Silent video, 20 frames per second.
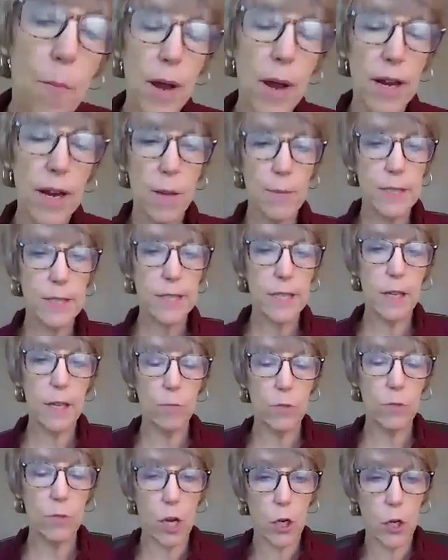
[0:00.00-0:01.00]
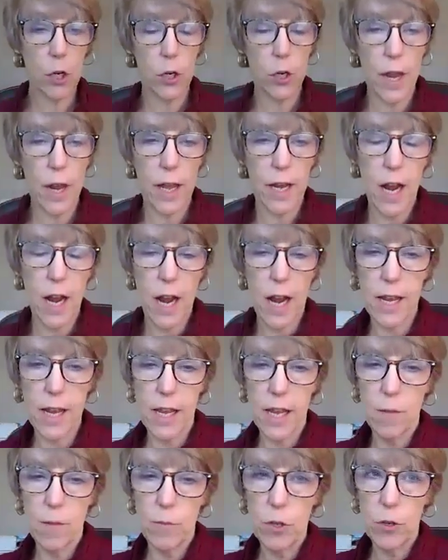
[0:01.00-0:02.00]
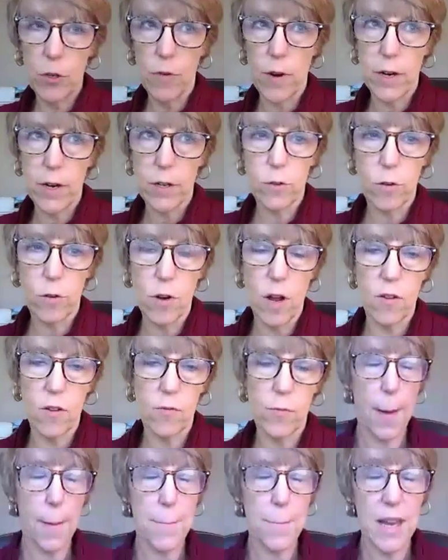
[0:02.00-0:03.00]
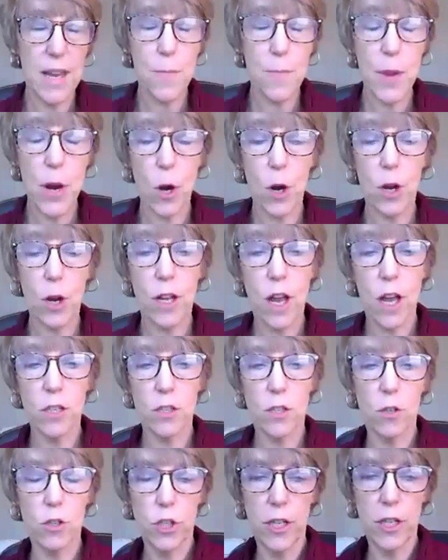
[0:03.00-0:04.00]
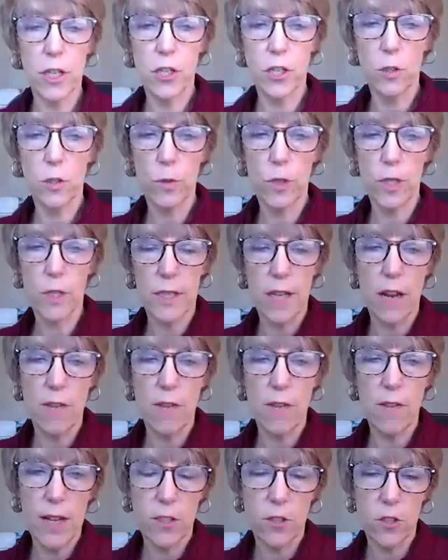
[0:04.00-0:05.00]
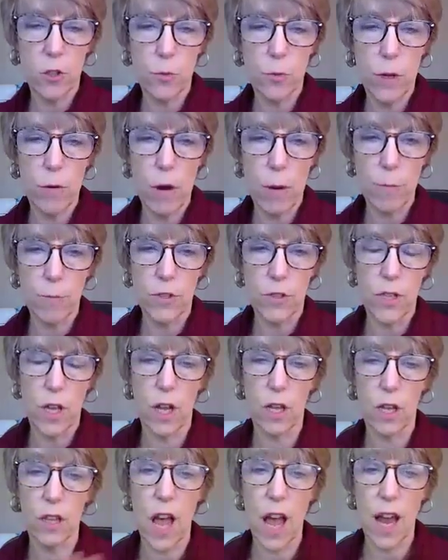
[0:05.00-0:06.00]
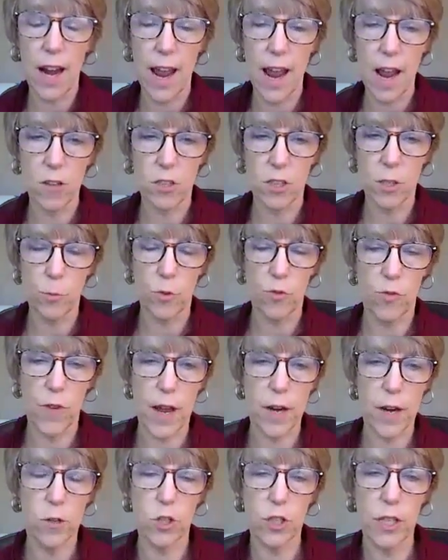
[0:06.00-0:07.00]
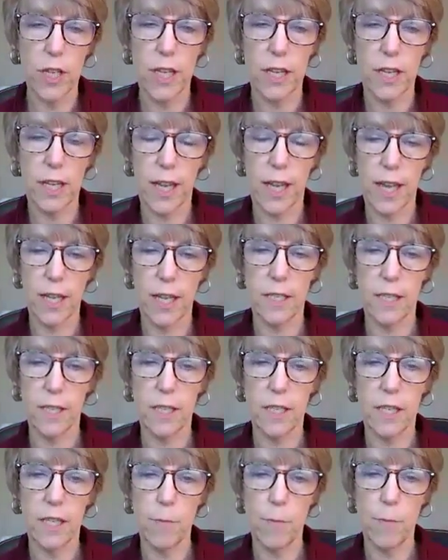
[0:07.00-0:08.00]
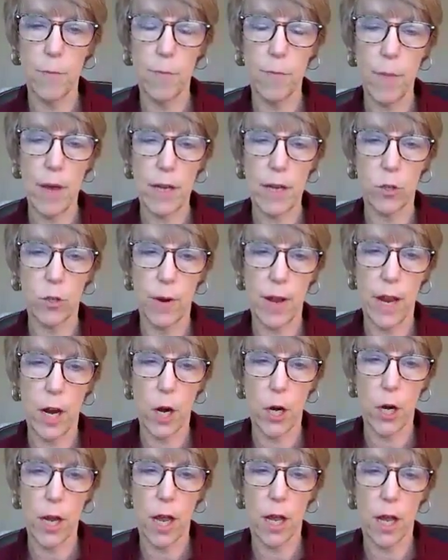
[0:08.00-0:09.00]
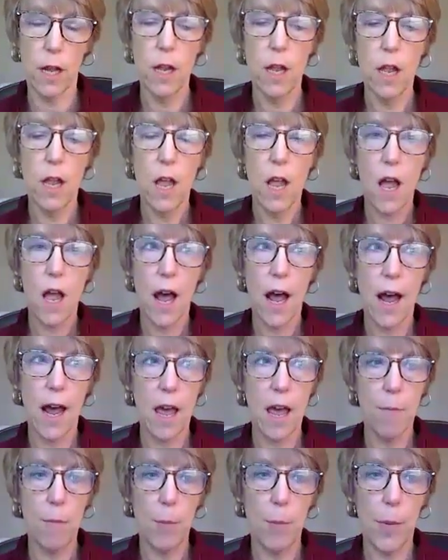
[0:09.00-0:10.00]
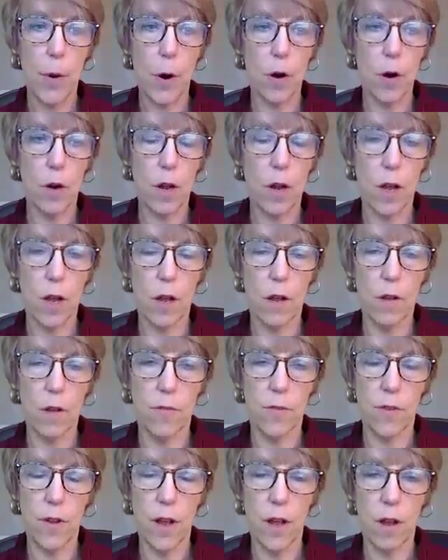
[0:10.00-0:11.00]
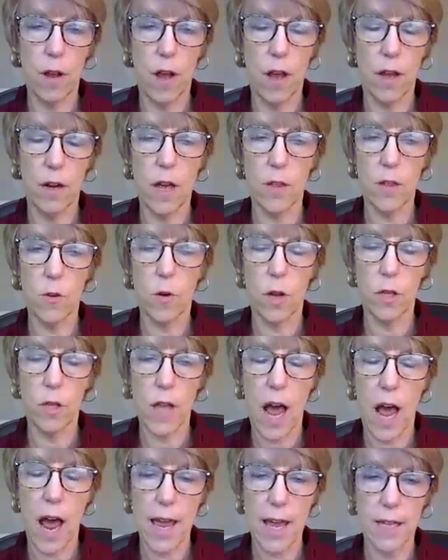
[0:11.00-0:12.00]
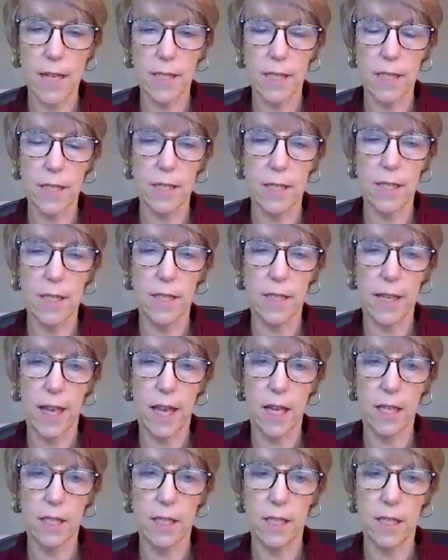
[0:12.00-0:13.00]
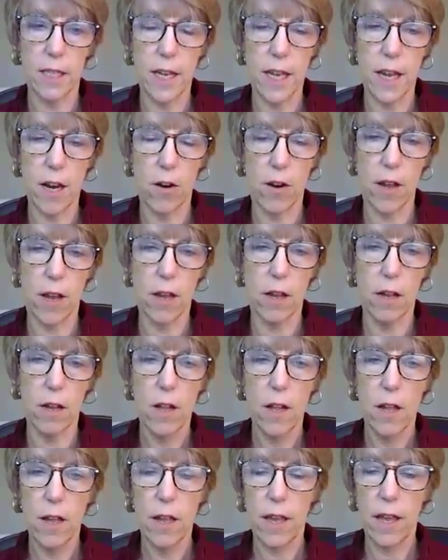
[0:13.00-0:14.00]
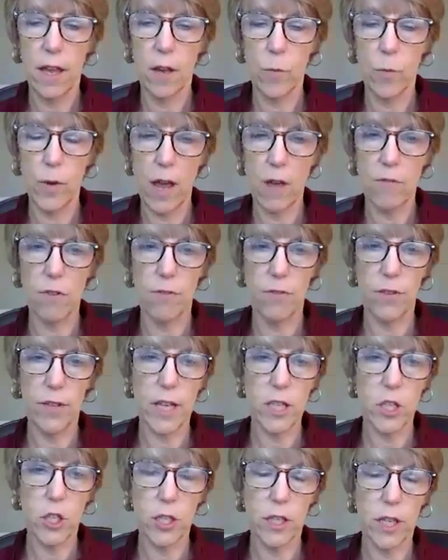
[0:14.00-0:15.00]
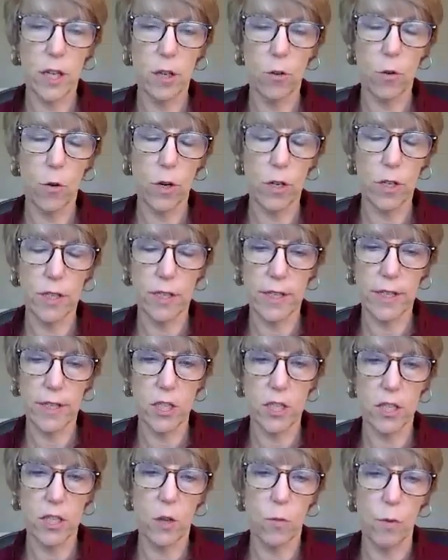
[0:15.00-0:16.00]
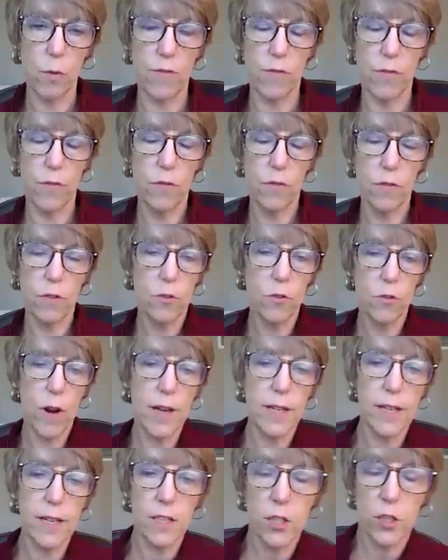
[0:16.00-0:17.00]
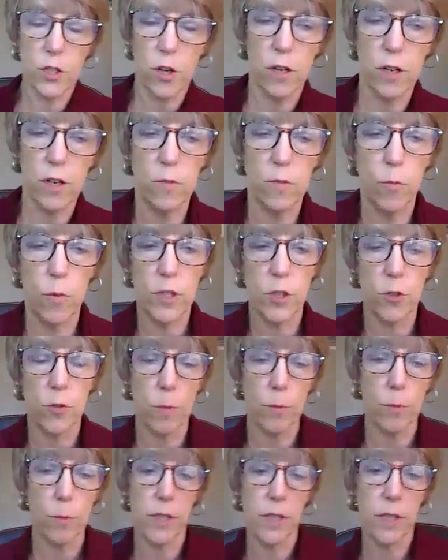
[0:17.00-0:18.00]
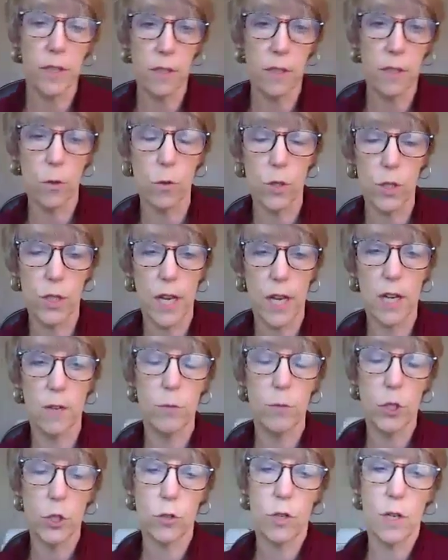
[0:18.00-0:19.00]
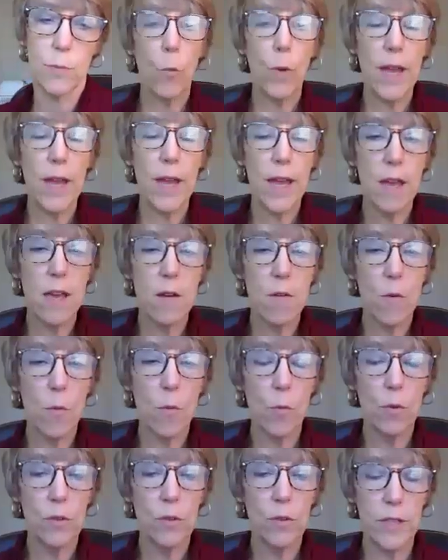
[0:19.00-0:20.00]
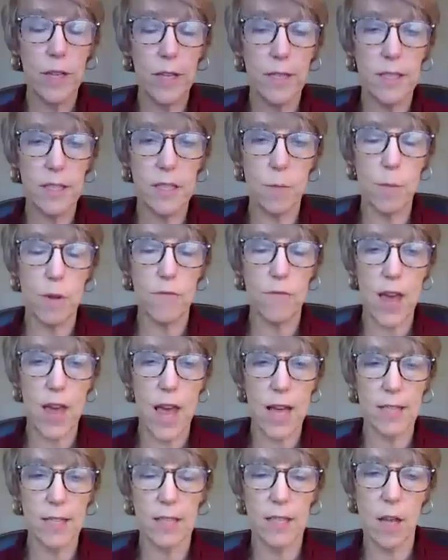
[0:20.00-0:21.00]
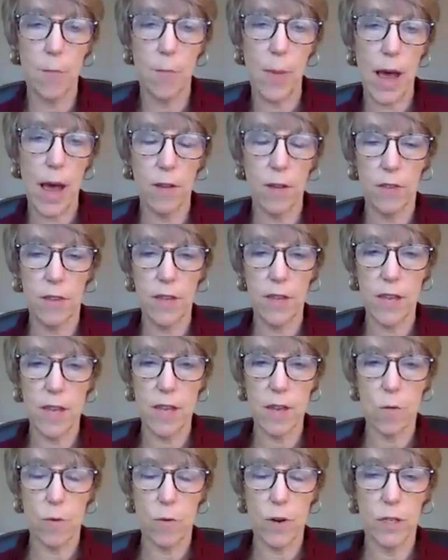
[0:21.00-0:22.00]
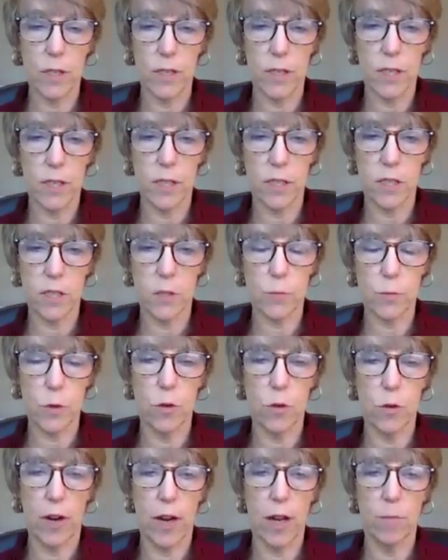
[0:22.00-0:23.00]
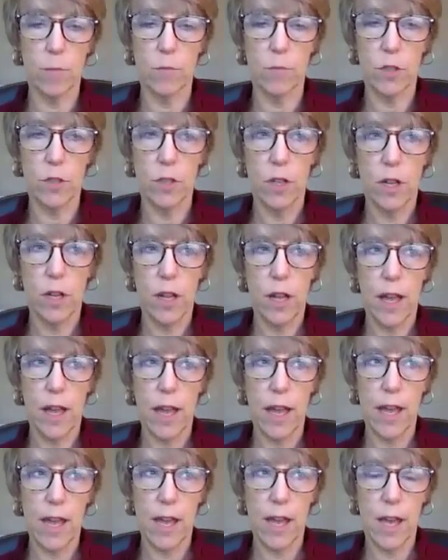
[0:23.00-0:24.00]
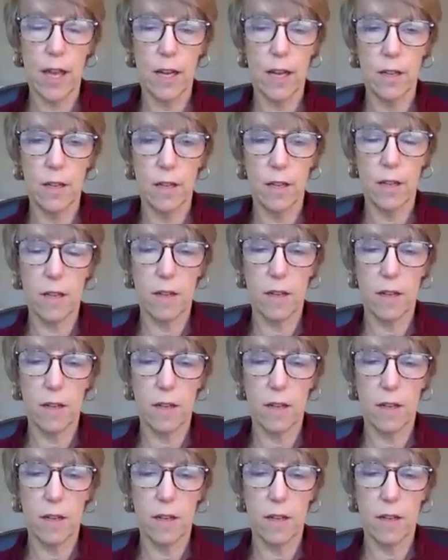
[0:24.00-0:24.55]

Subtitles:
My name is Kim Tucker, and I am the director of Mid-America Association of Real Estate Investors. We represent a lot of housing providers in the Kansas City metro area. I am a part of another alliance that's in the Kansas City area, and we have a fledgling organization that we've tried to get started, which represents the whole state of Missouri. We did some events about the rental assistance programs, and